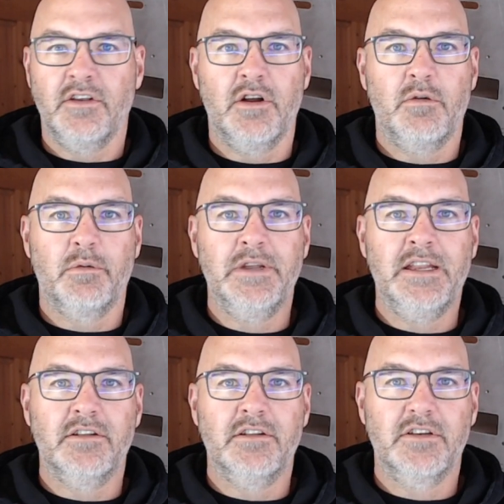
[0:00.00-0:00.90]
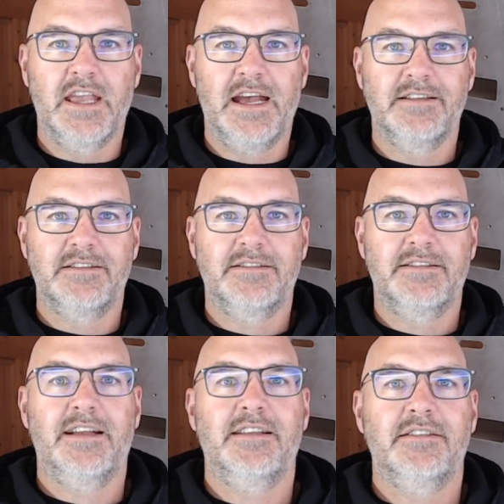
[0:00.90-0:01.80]
what we need to look at is the
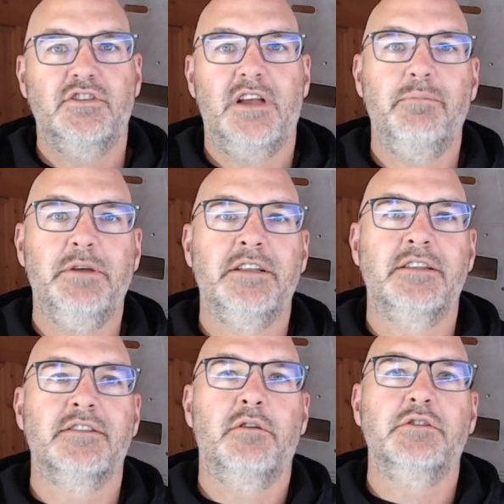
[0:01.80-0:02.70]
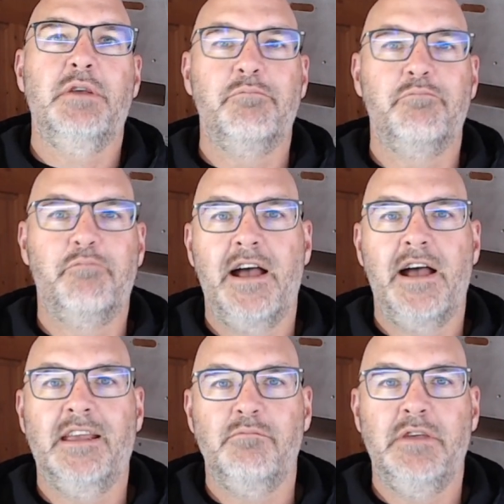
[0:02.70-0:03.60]
side of shopping doesn't always mean
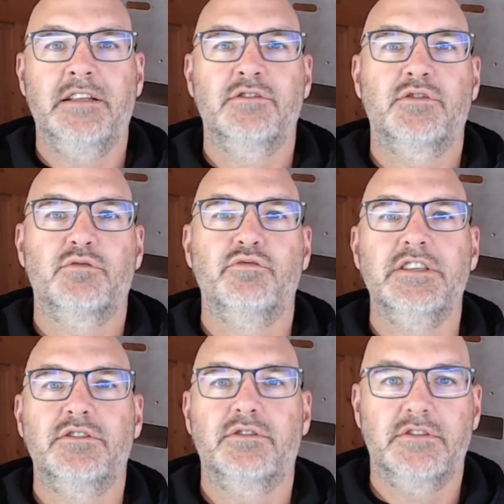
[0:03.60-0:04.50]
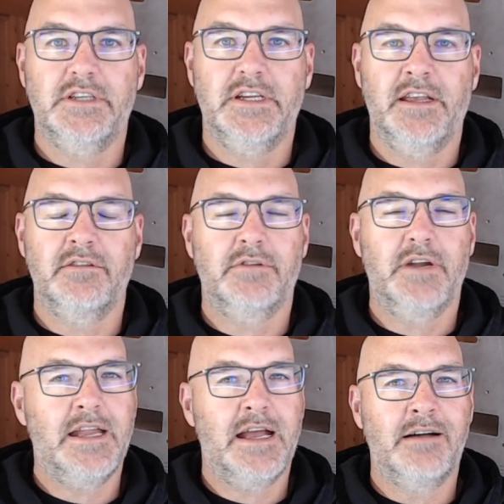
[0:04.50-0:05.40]
buying, it means researching. And
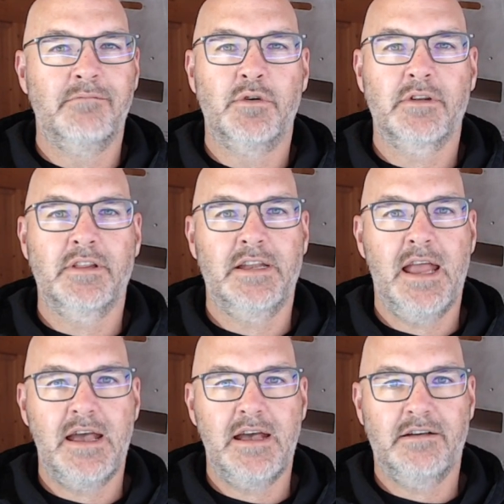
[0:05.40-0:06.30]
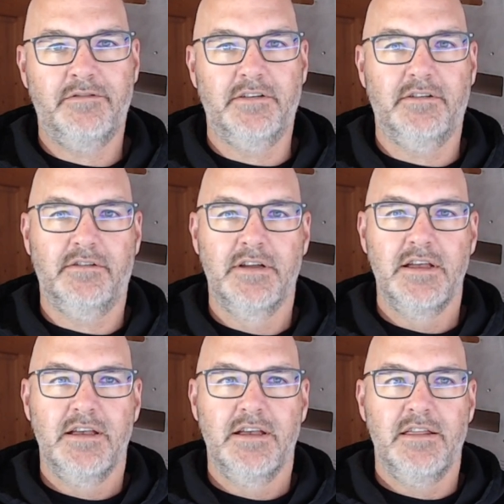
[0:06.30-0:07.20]
right now, more than ever,
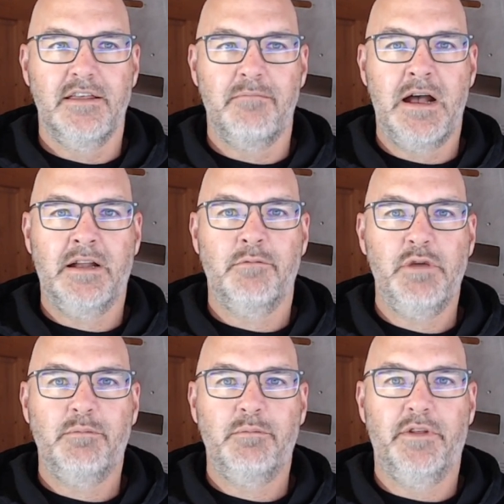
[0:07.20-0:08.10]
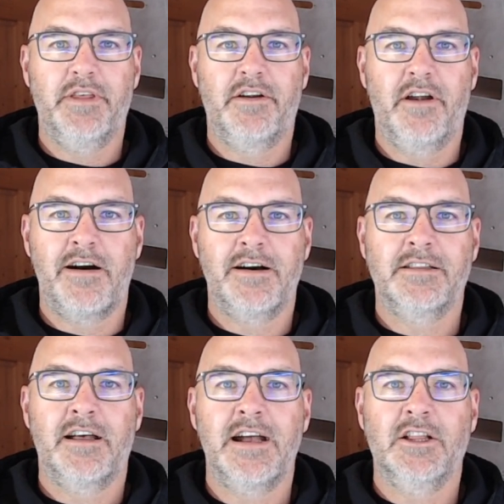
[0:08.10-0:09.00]
the amount of people that are
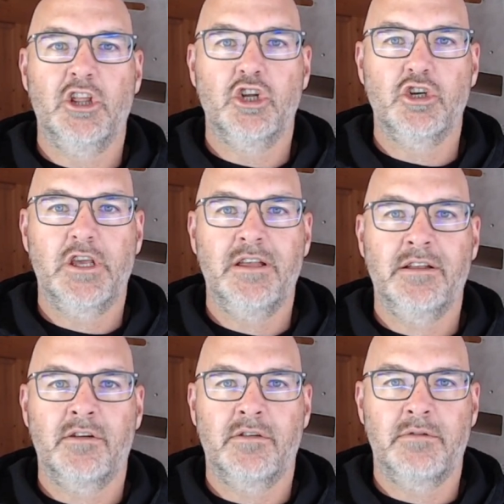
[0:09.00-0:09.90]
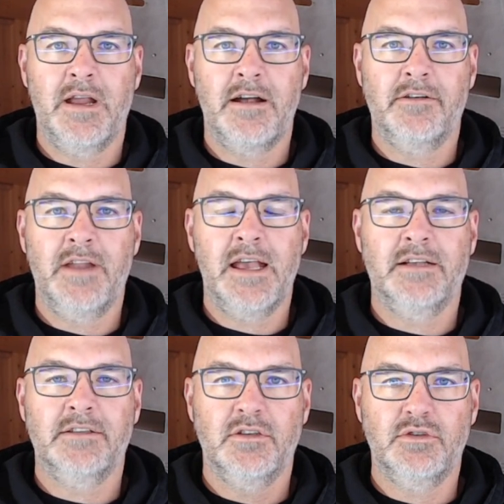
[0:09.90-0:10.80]
online looking around
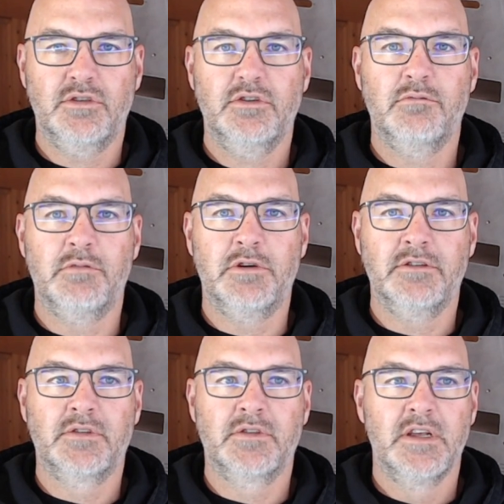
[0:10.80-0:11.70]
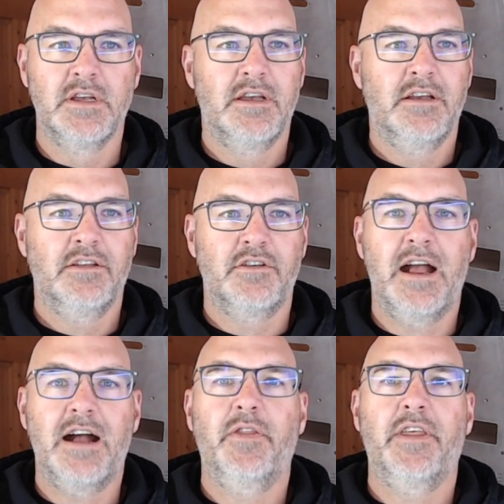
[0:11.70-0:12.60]
as consumers, they're
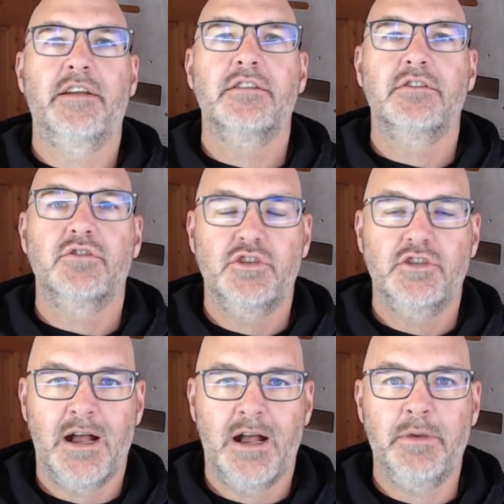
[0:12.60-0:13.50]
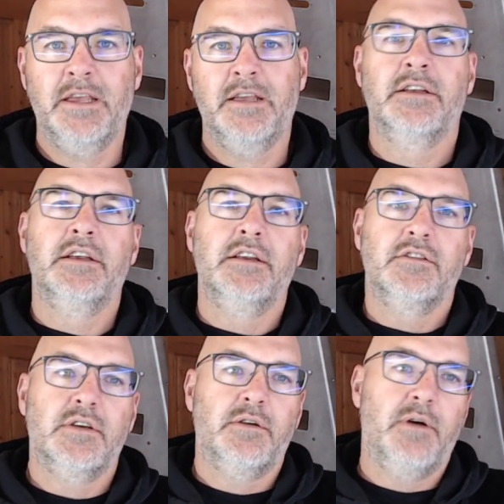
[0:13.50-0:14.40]
out there shopping.
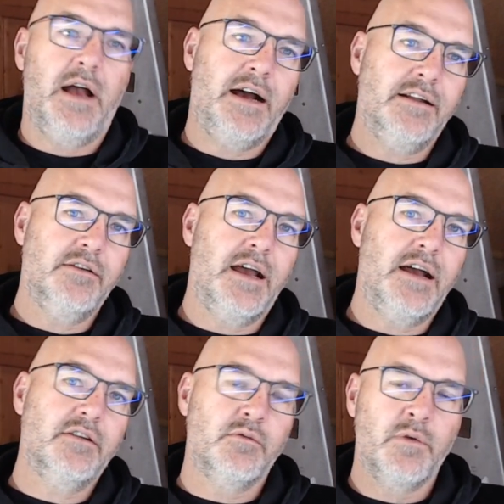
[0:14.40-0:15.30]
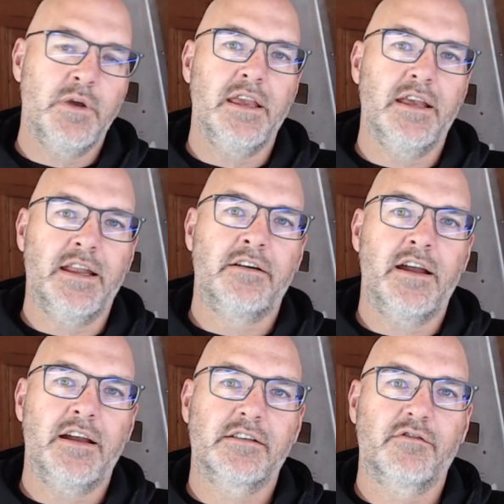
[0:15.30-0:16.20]
So how can we at
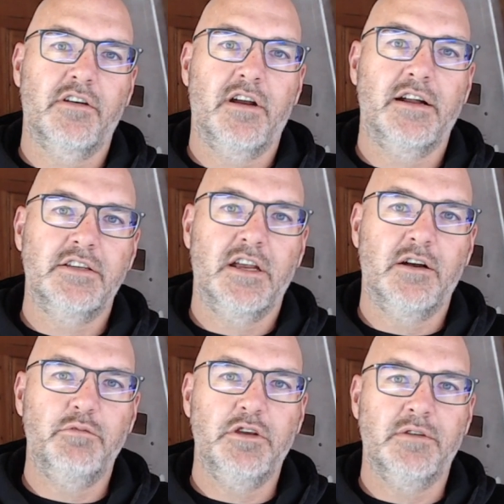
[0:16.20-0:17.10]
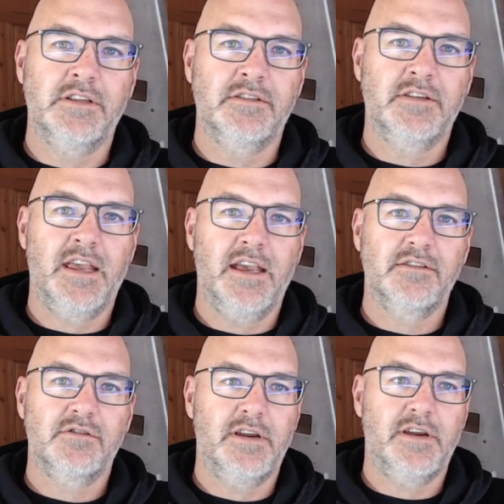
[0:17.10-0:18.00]
Interactive Garage help you in this
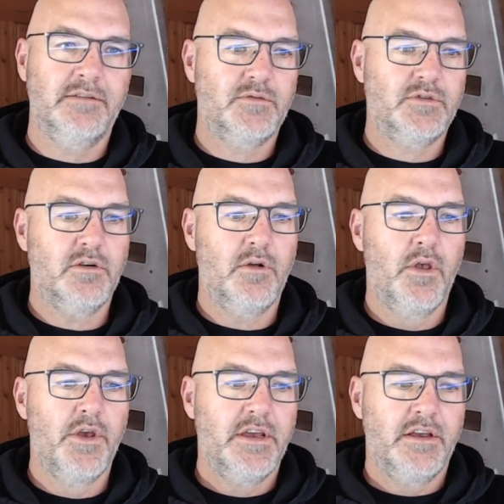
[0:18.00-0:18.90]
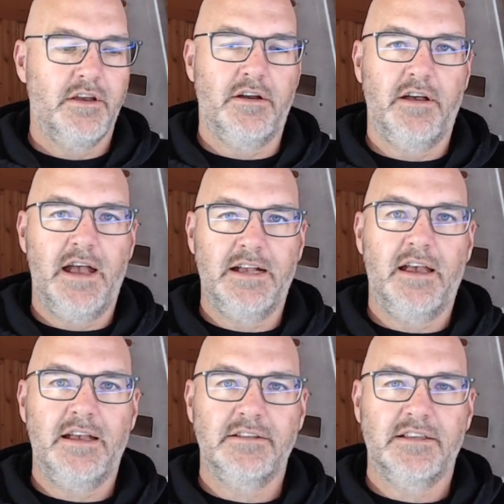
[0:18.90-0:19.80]
case, right? So
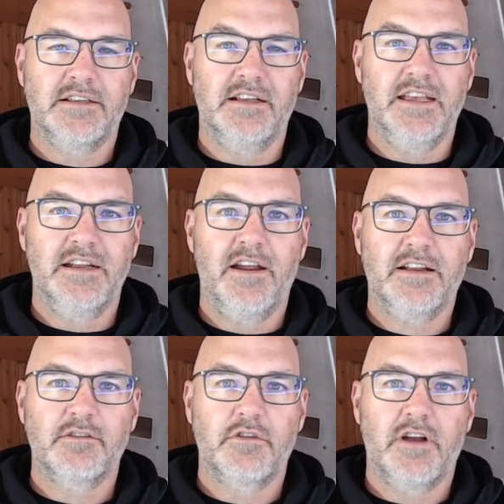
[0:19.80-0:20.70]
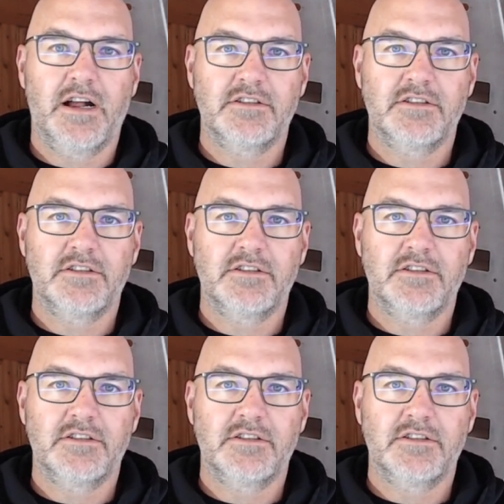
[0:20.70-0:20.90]
as an Interactive Garage